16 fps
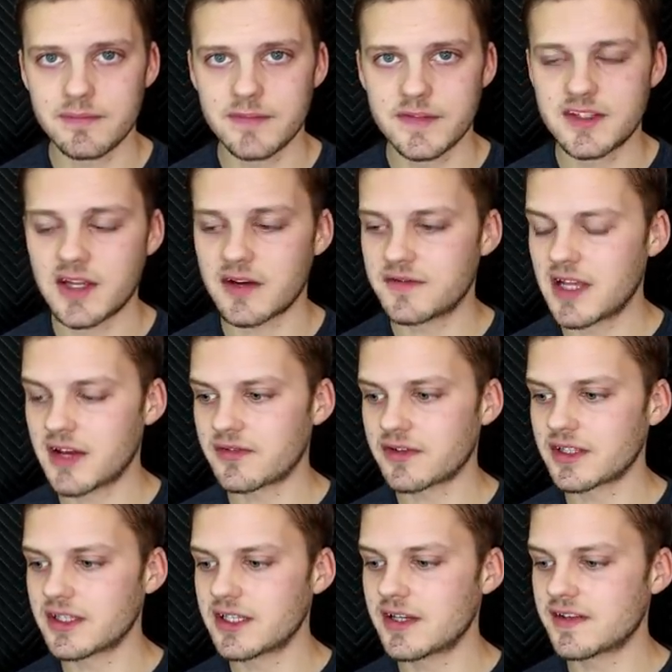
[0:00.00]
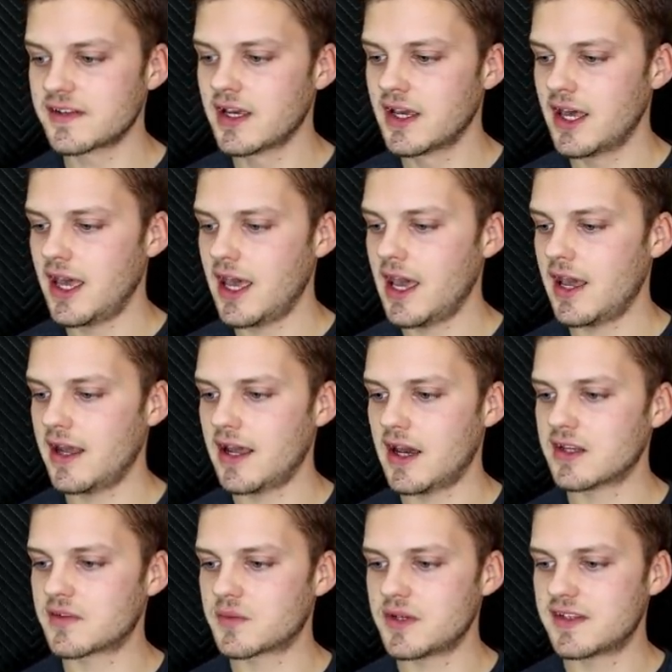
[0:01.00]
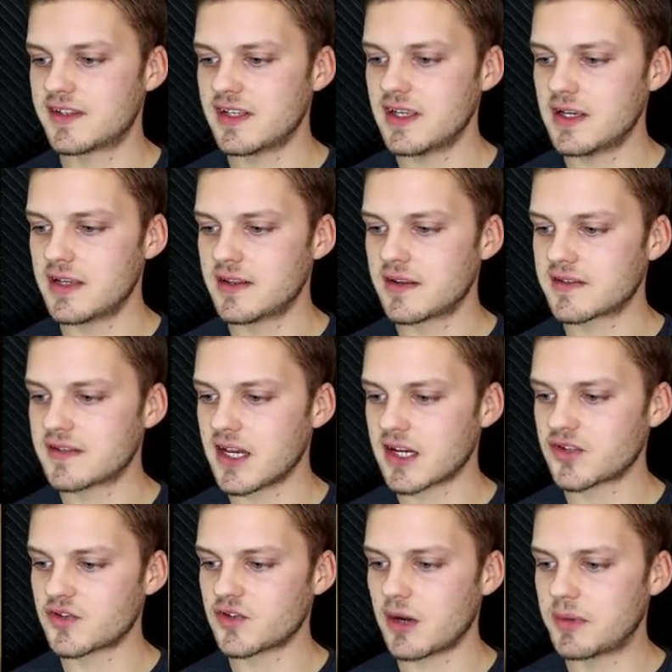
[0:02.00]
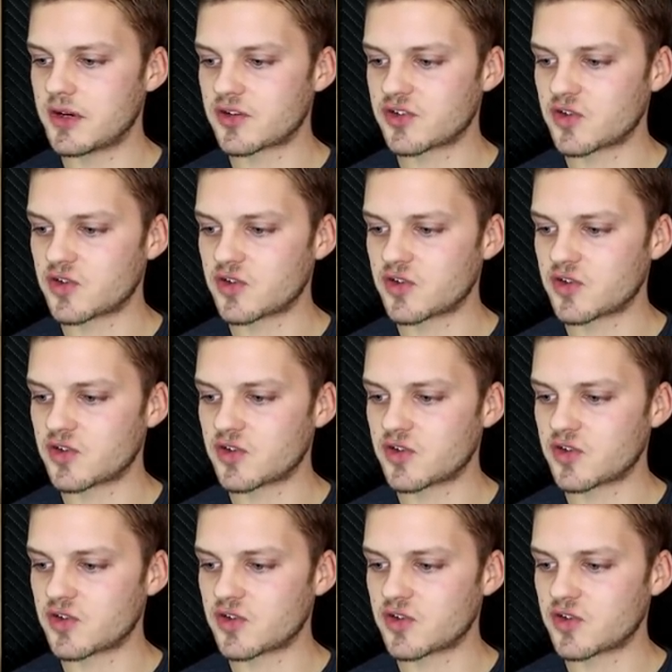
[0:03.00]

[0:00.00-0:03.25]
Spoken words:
Stuff definitely is. And as we see in this next drop here,